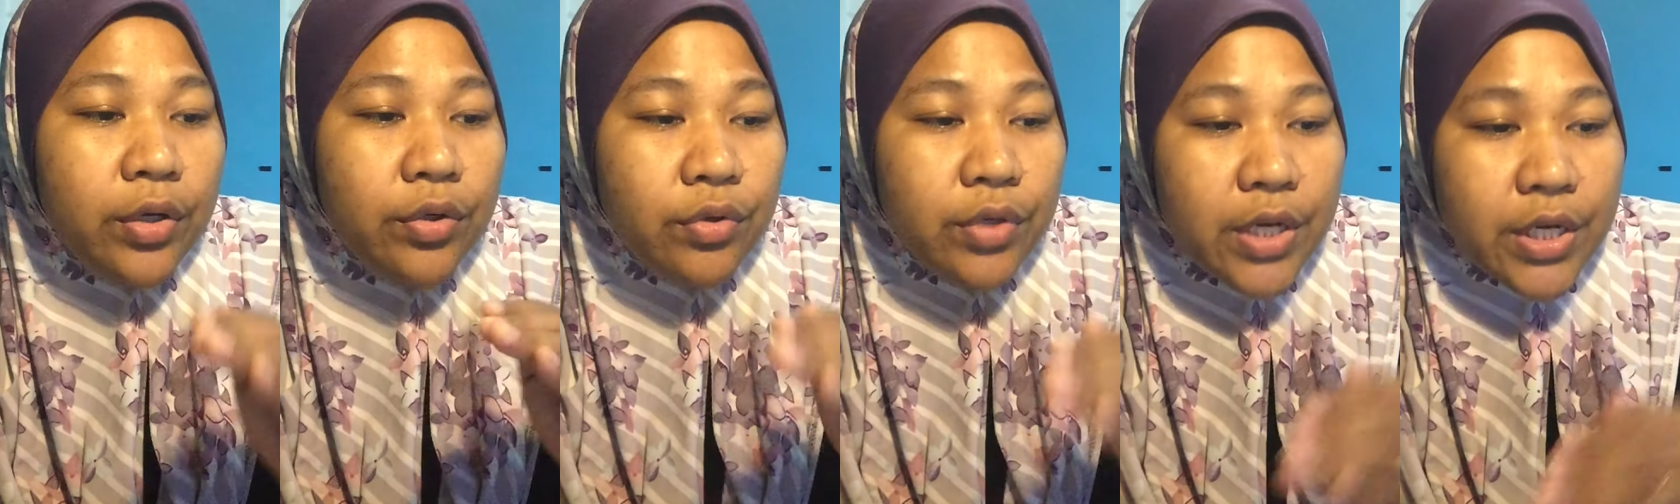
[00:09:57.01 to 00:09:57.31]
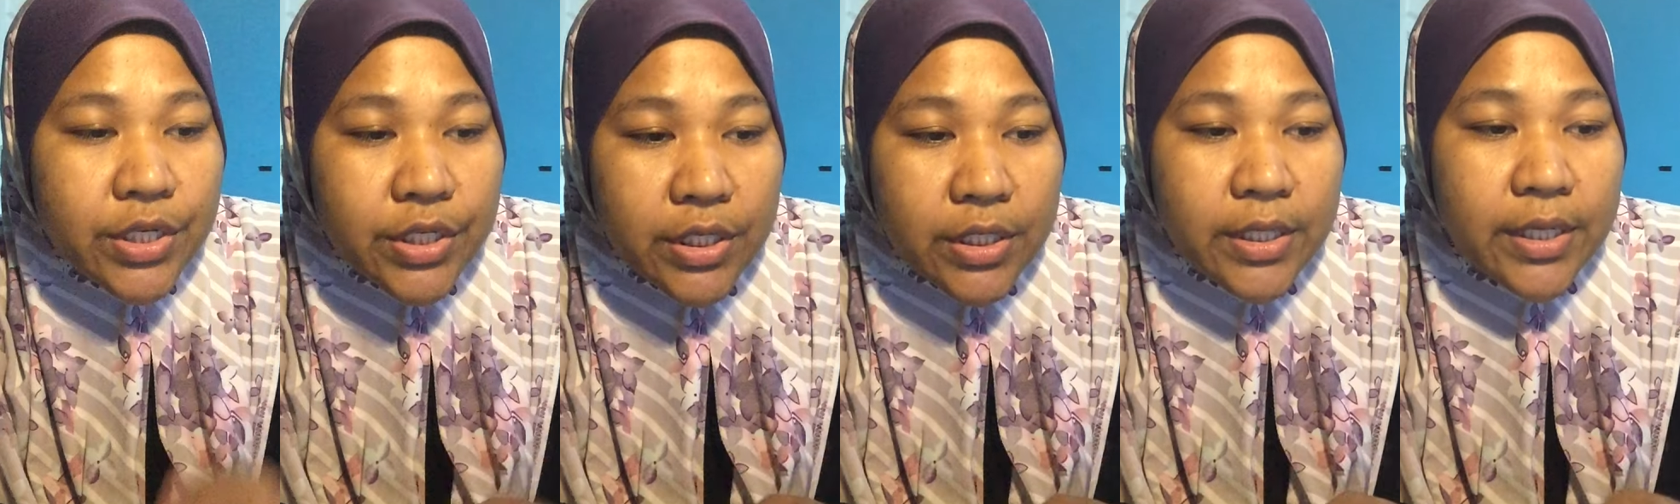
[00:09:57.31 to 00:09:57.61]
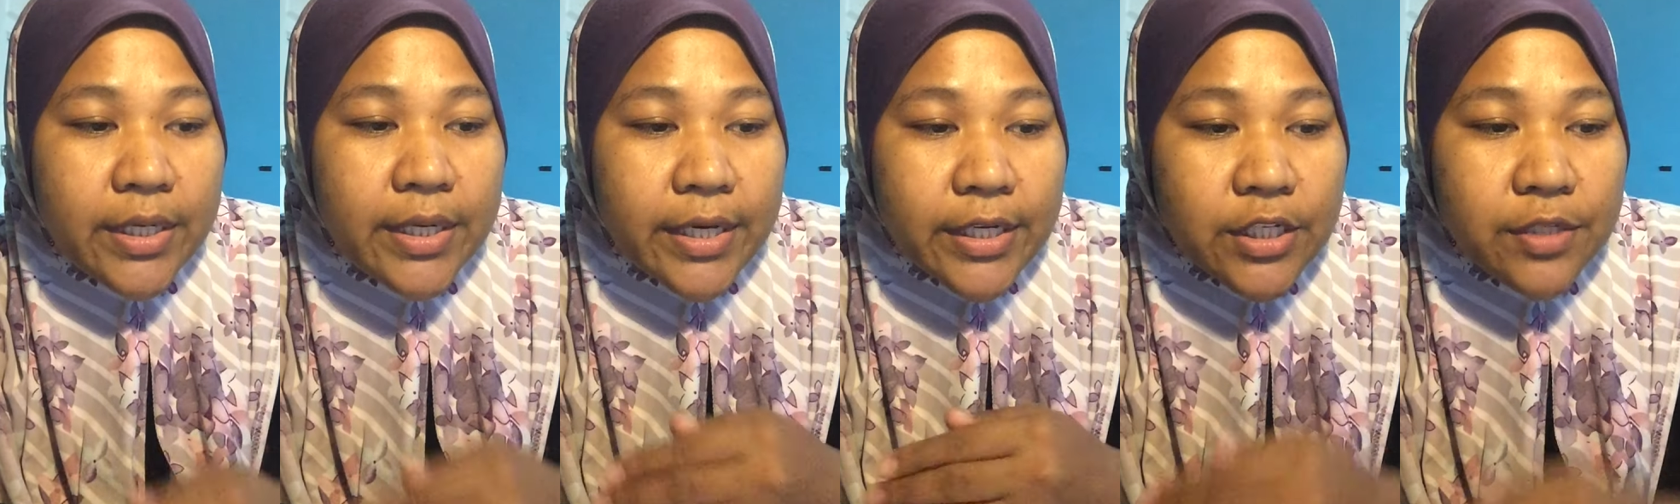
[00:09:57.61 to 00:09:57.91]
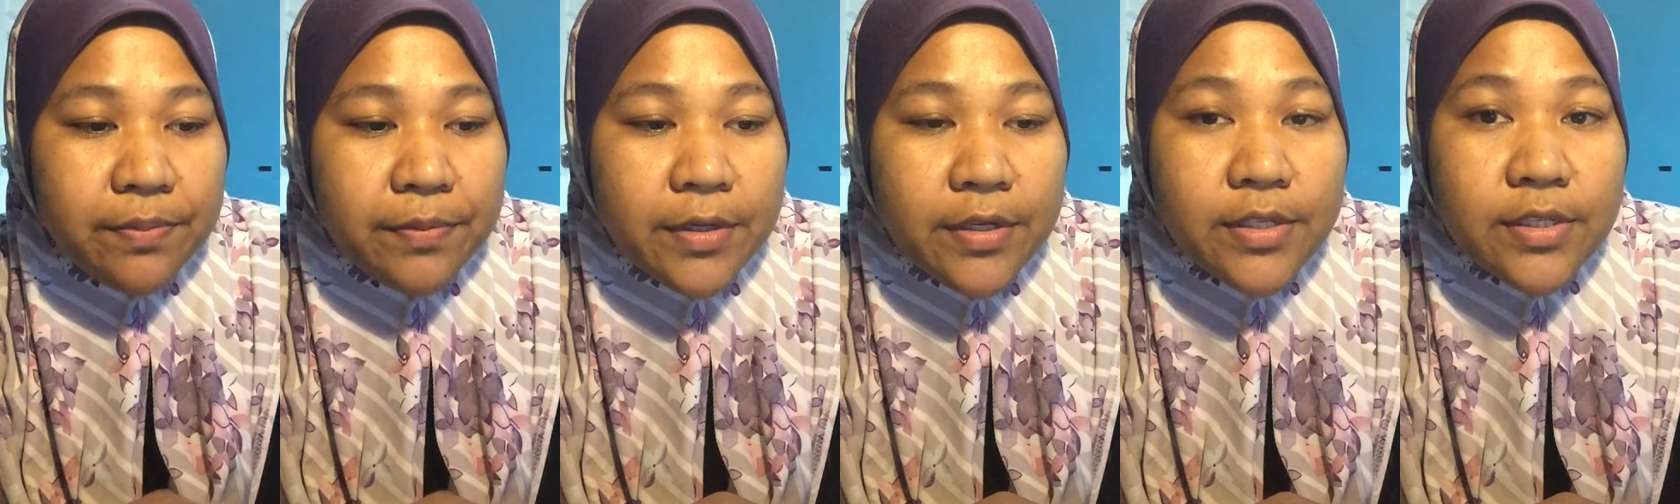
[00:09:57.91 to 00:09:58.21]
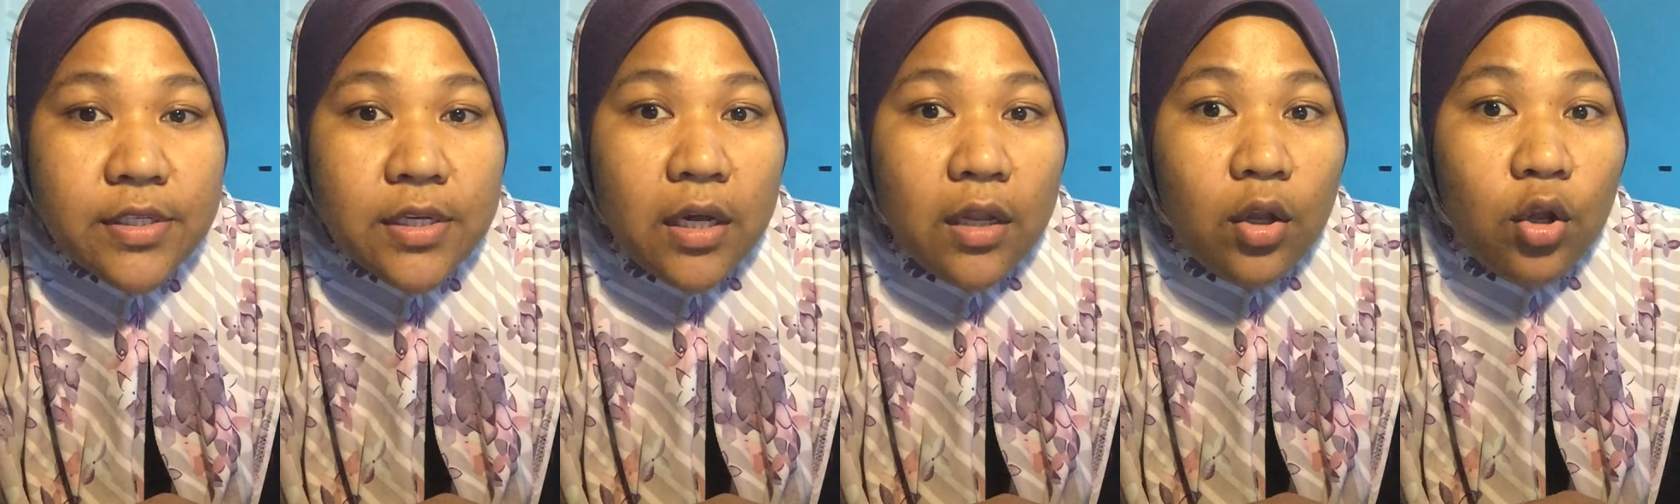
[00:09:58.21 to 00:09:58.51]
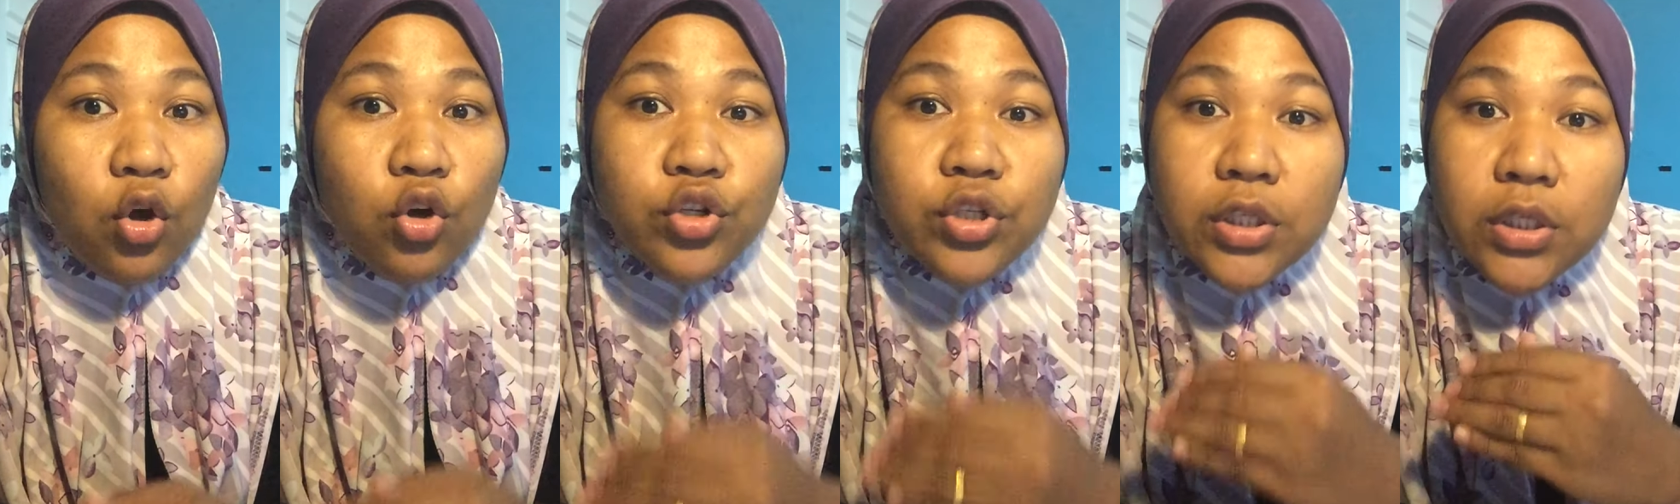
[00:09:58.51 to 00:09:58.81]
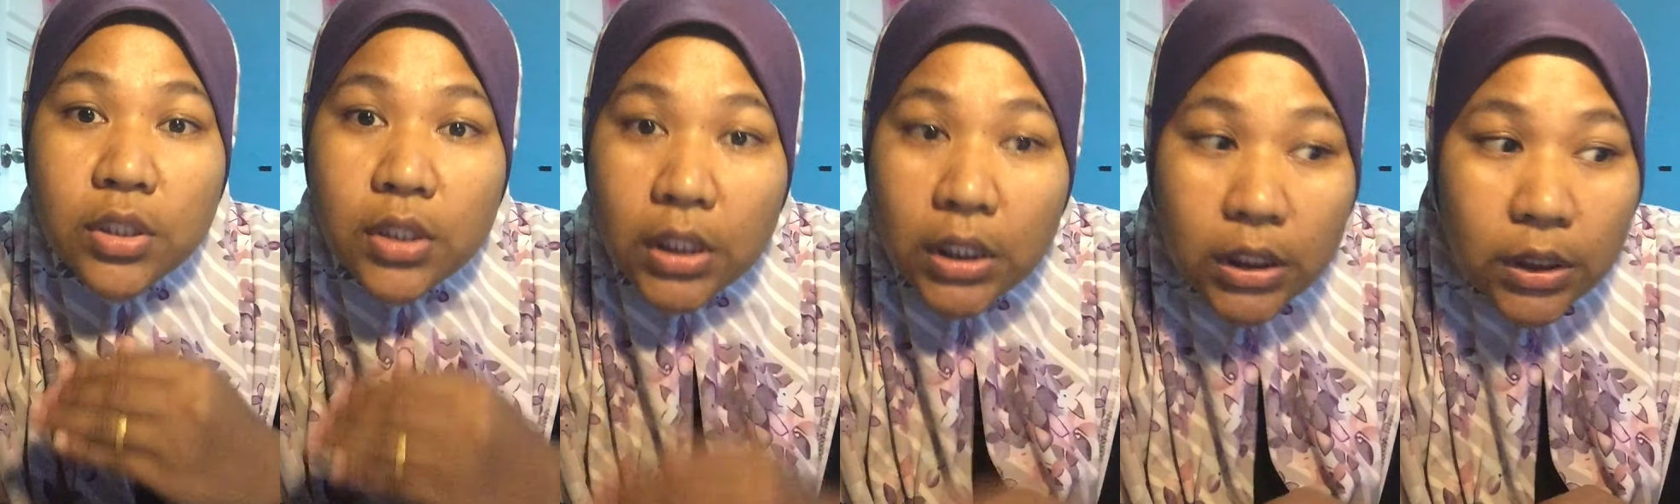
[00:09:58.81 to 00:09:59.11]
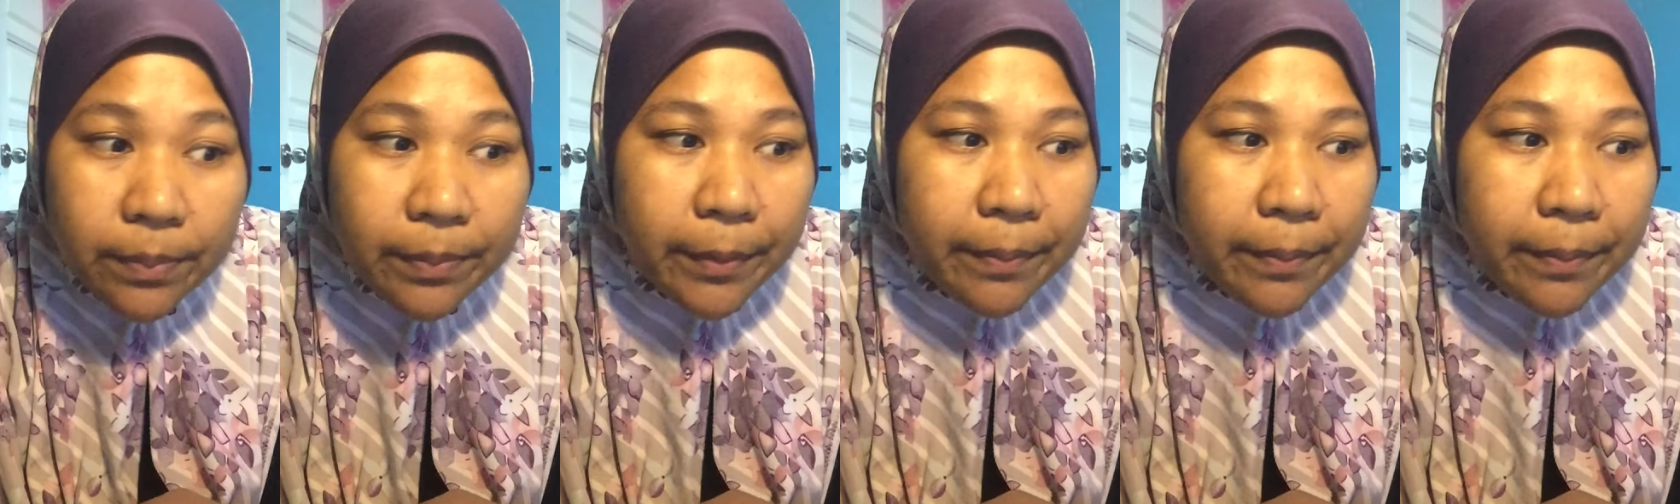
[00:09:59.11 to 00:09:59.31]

education and experience are logical